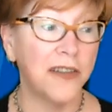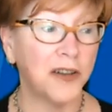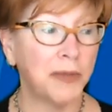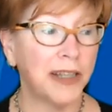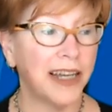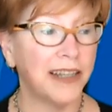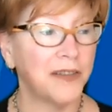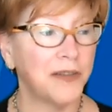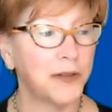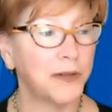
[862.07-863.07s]
there
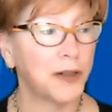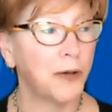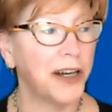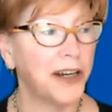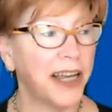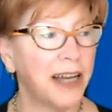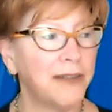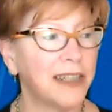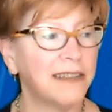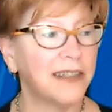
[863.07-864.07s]
plans for requiring
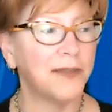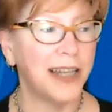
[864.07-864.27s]
evidence of